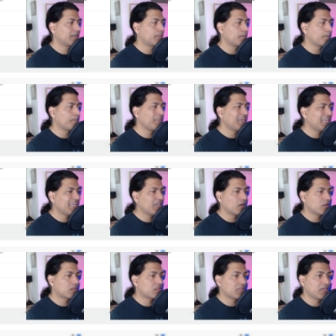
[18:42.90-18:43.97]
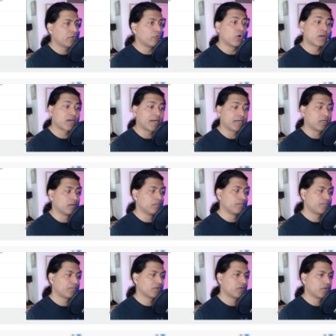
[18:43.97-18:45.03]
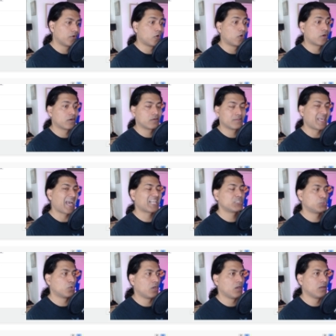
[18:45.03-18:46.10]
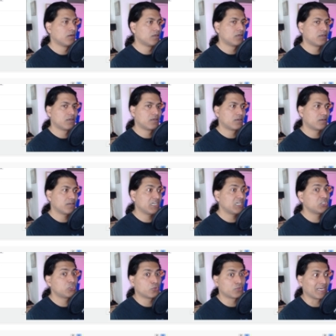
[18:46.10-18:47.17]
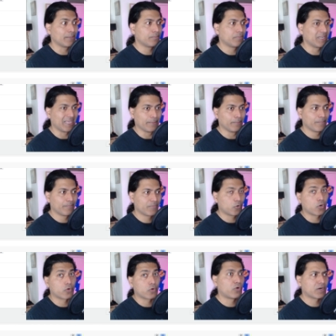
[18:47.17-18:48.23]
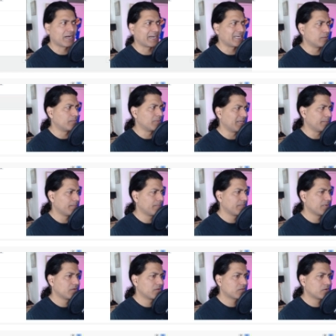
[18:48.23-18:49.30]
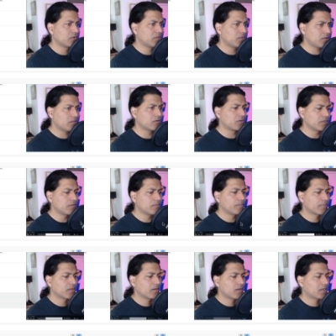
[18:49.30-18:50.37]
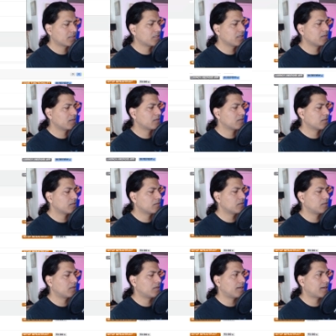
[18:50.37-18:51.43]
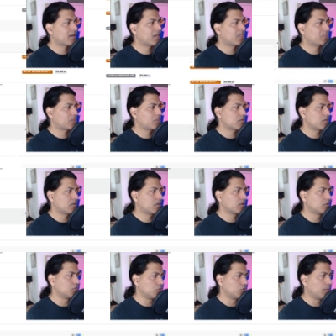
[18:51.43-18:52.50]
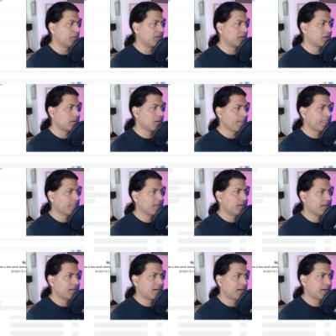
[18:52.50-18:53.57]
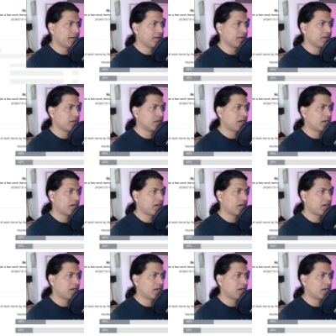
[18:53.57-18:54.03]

it may say work item or the actual issue type name or work item name. So this is good. I think Atlassian has done a good job here, and